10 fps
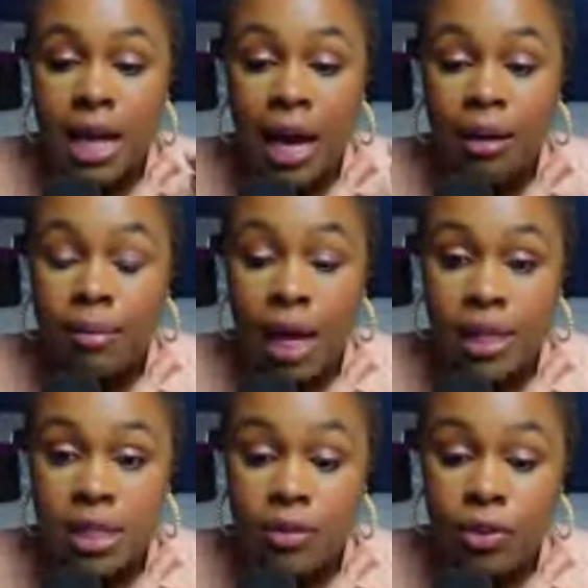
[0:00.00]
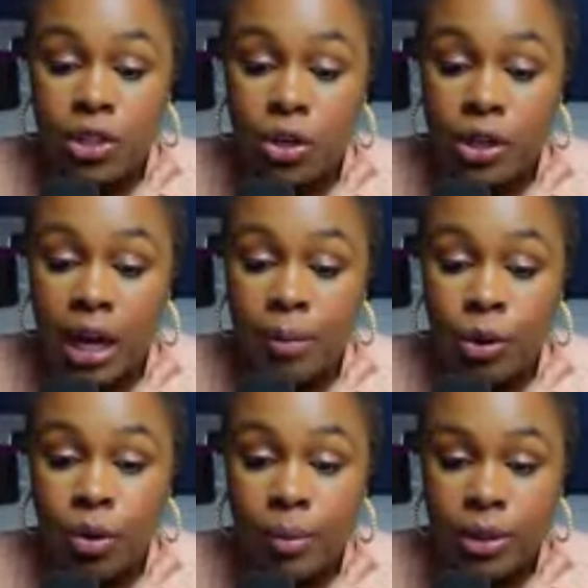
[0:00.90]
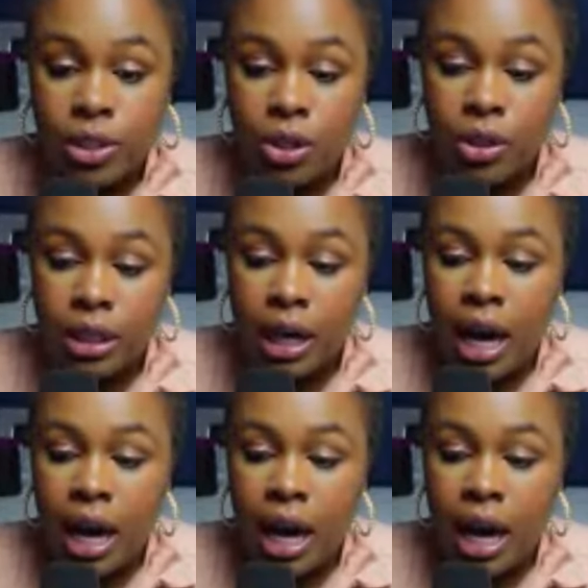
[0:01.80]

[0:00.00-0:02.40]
I am not a civil attorney. I'm a criminal attorney.